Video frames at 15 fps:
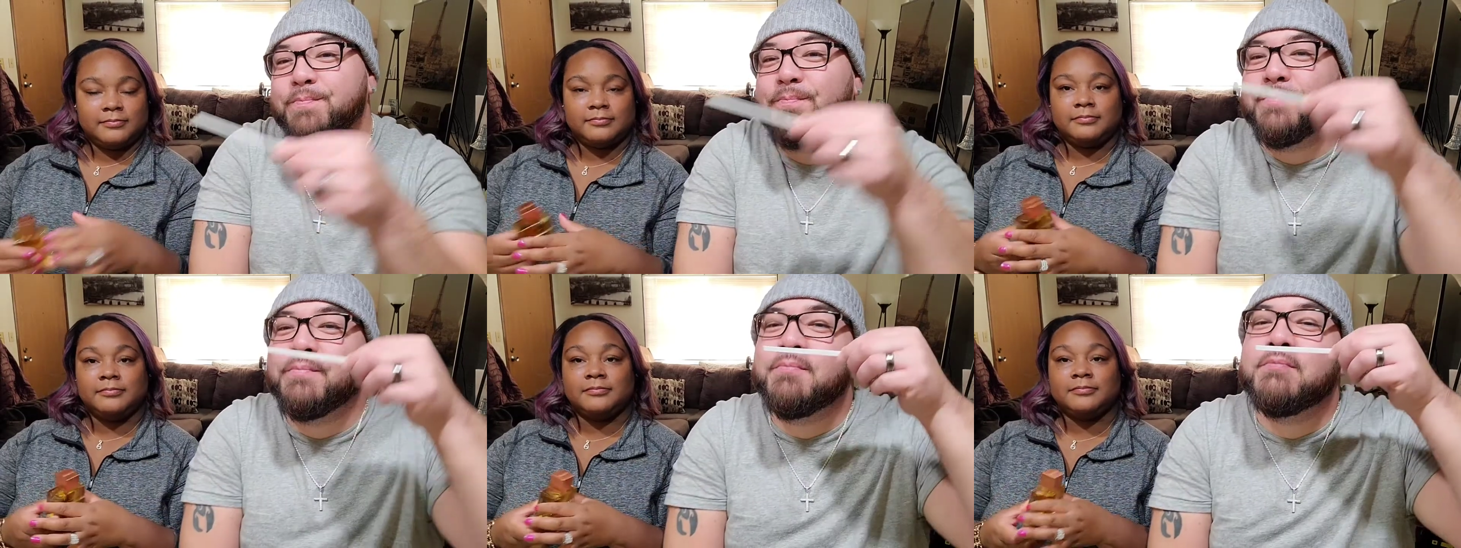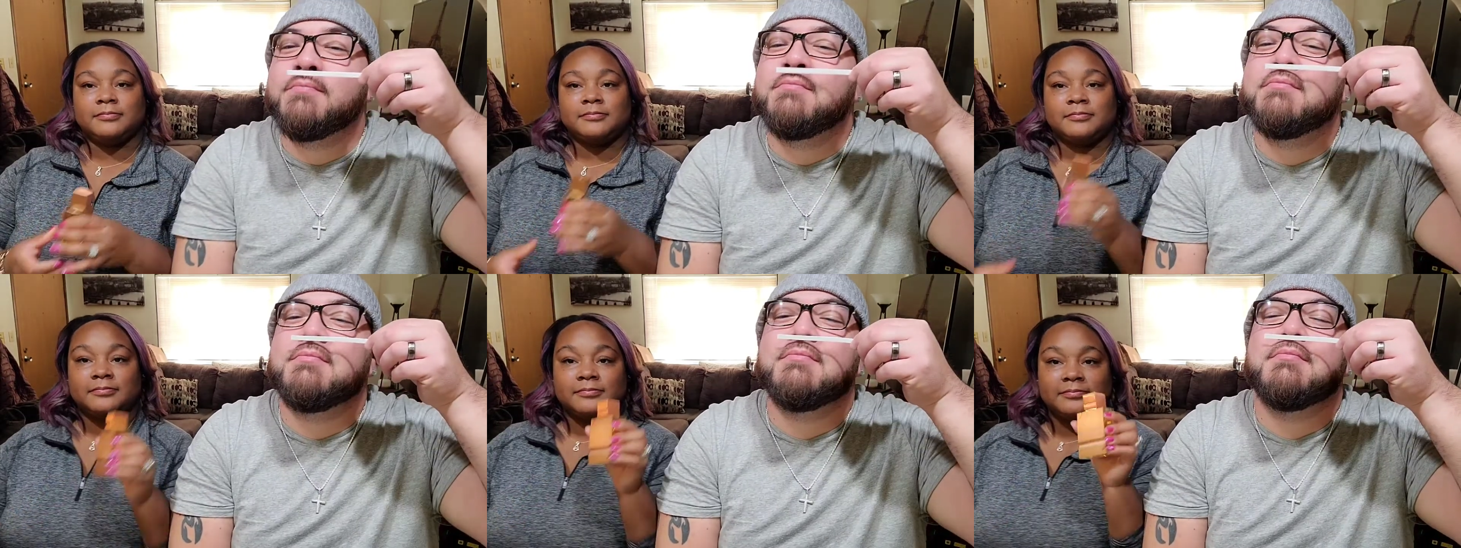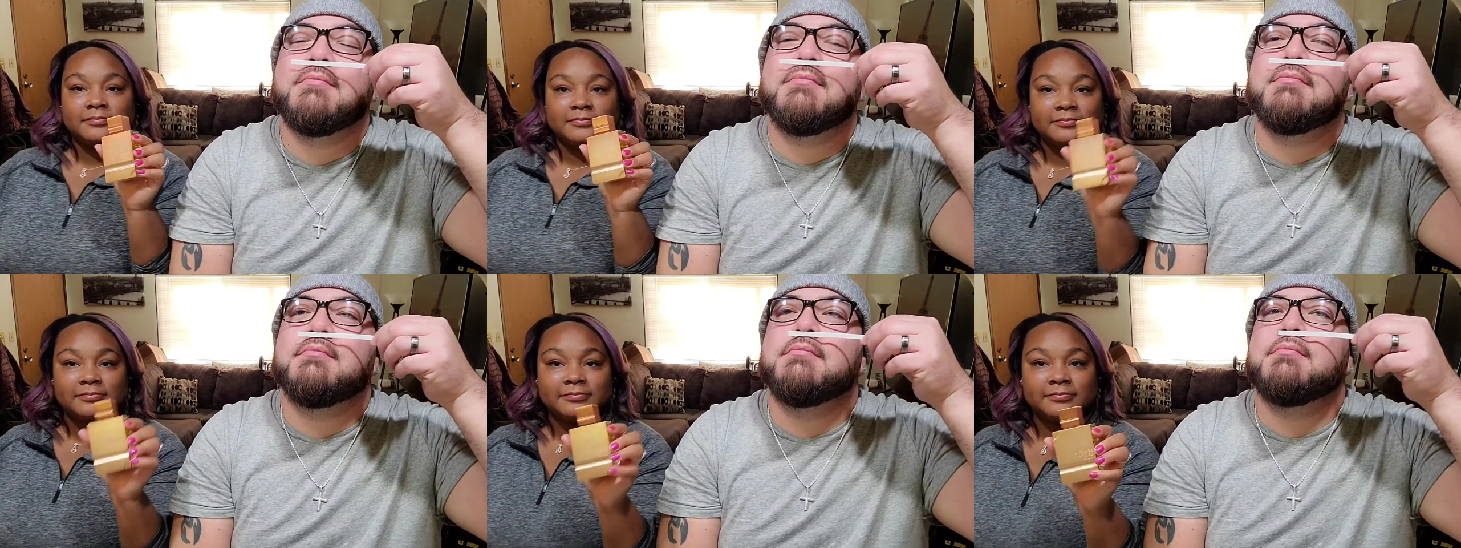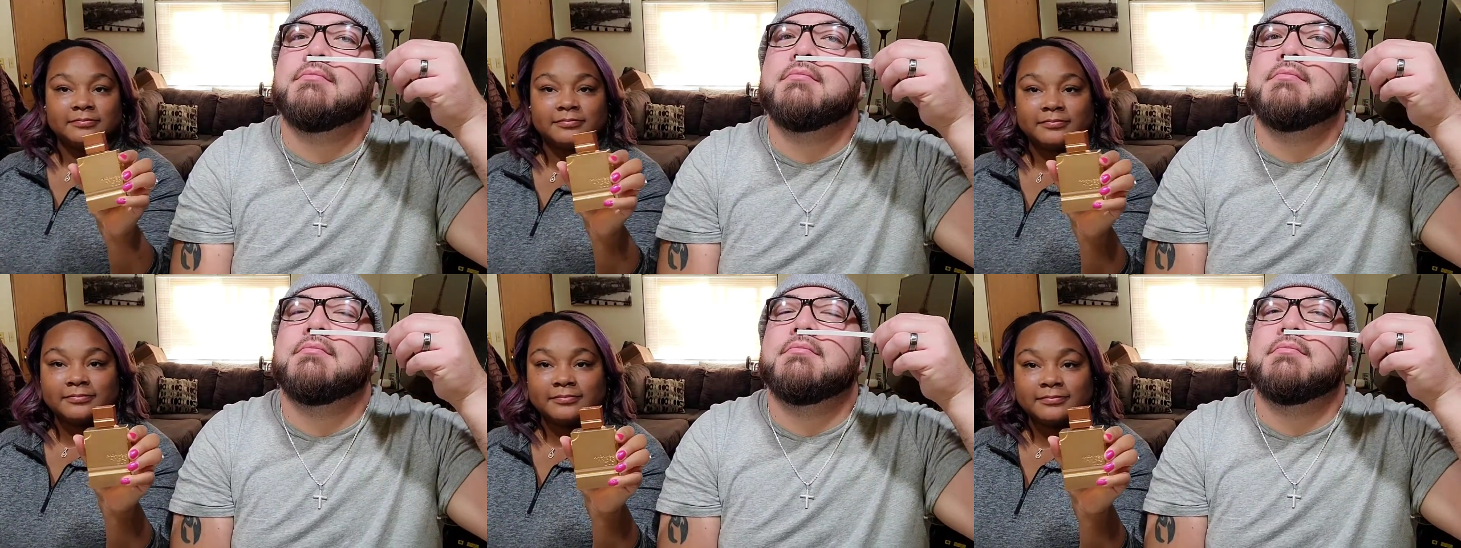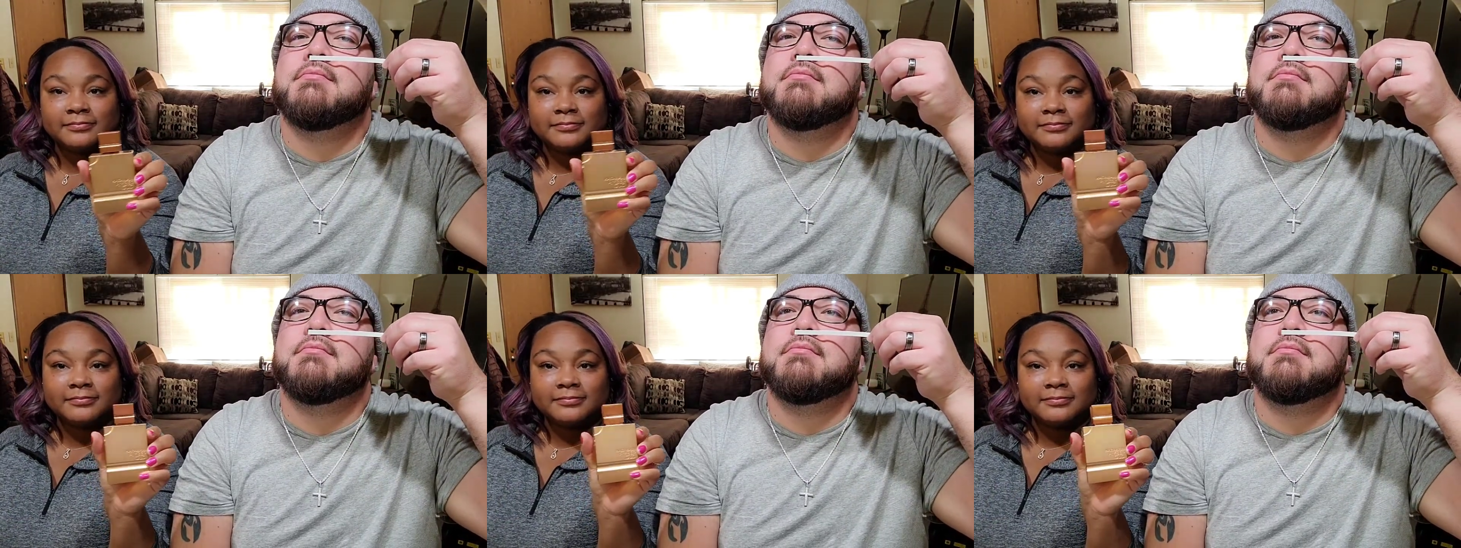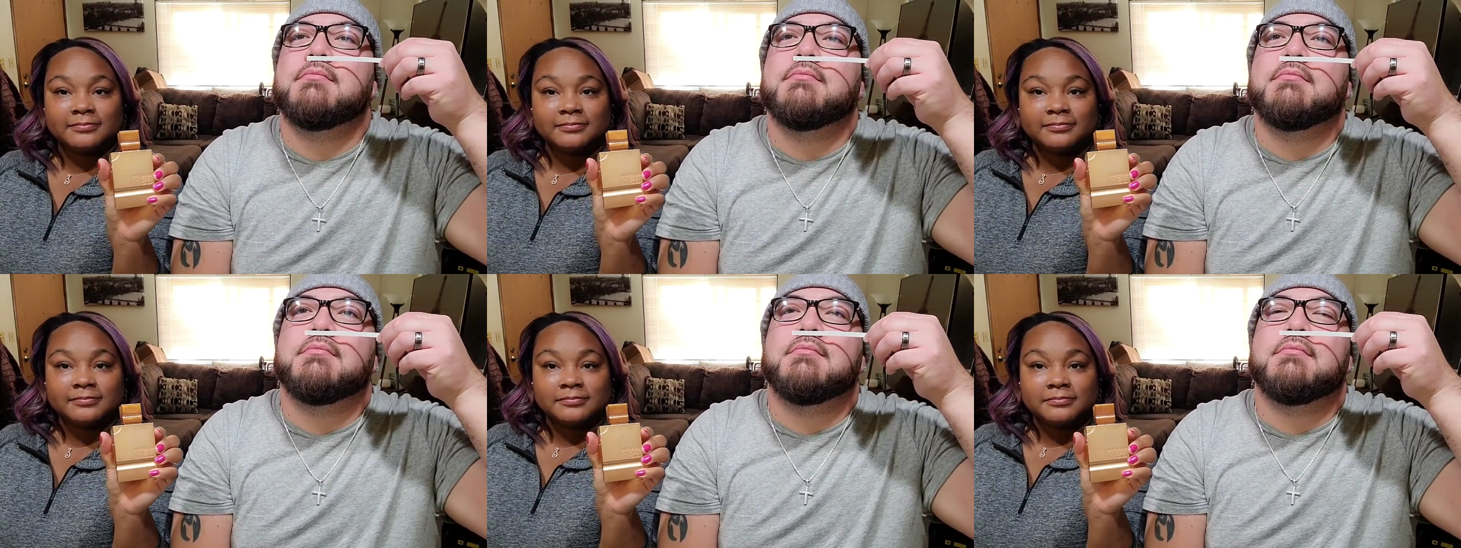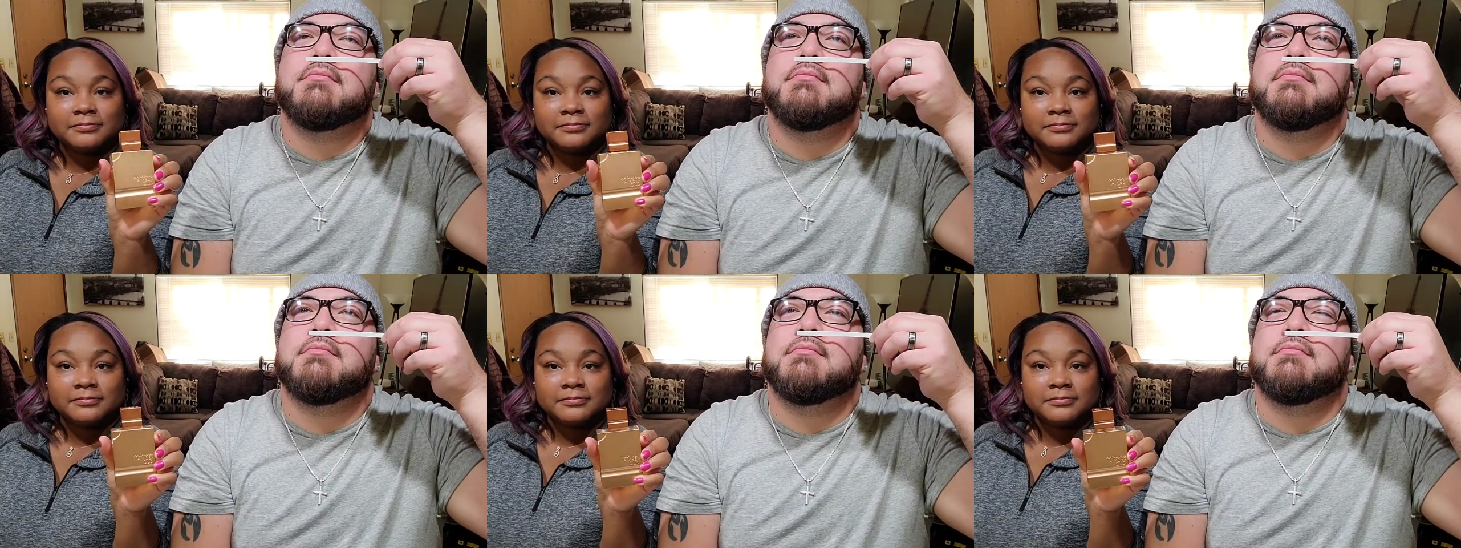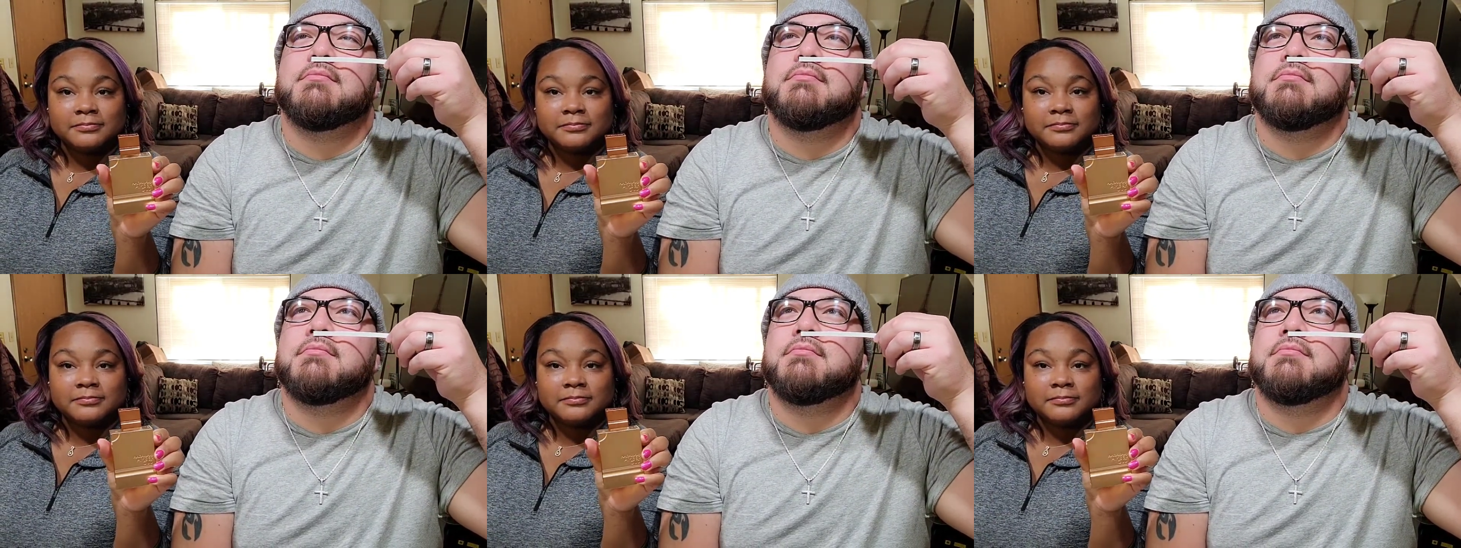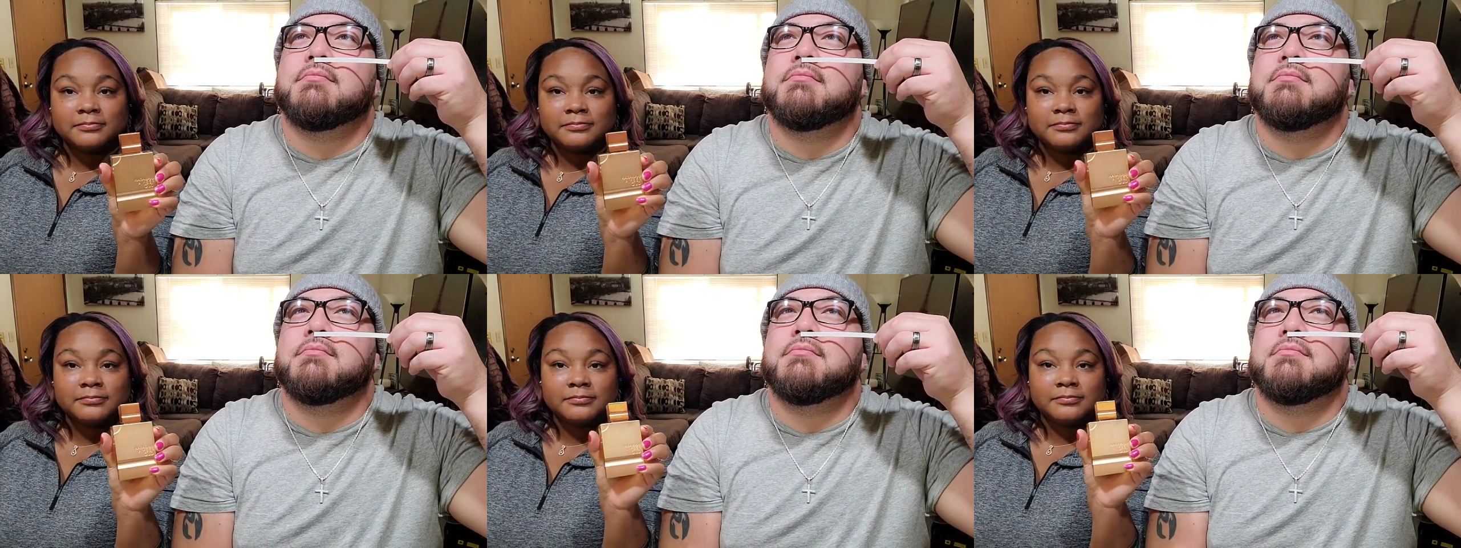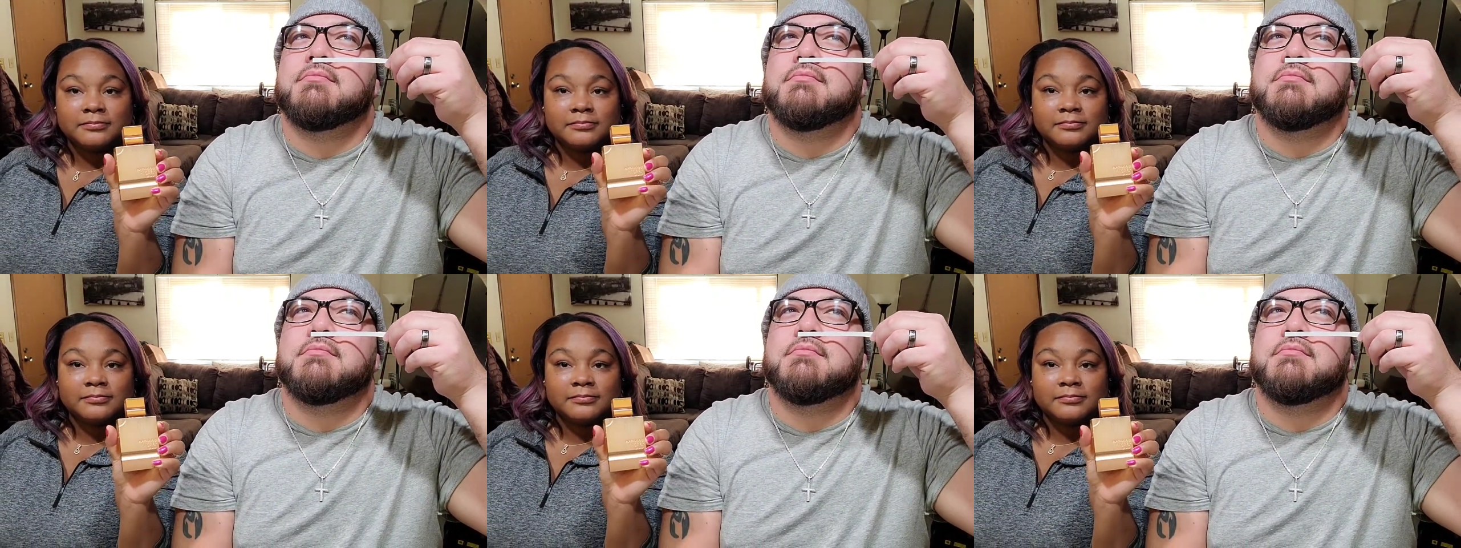(no one is talking)